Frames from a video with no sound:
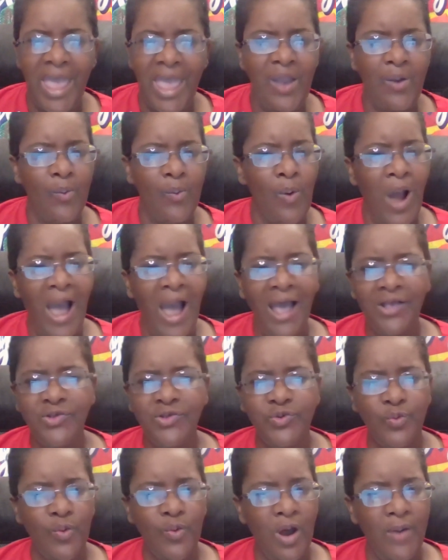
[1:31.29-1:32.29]
a
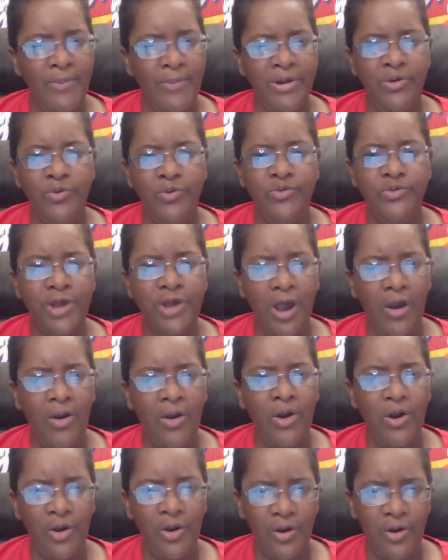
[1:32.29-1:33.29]
wise woman who taught
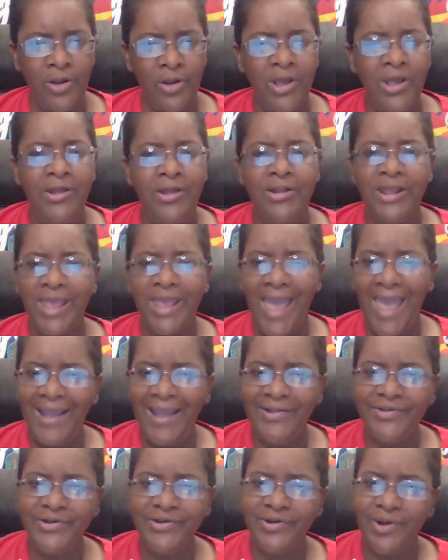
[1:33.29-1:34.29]
her the
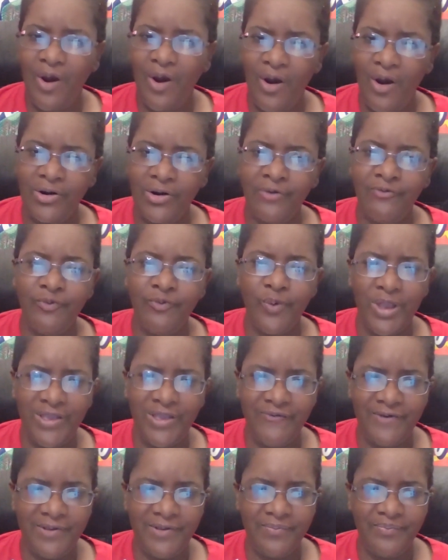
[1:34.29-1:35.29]
ancient art of
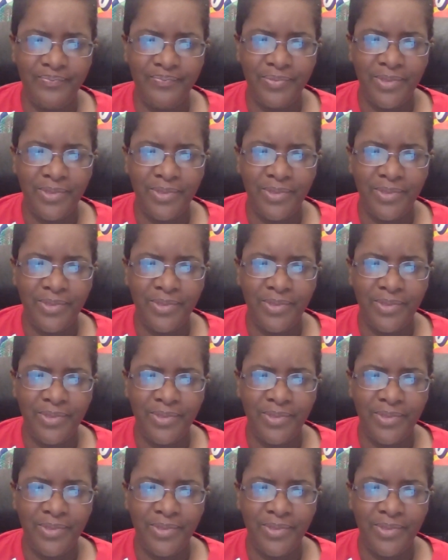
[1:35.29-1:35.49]
weaving.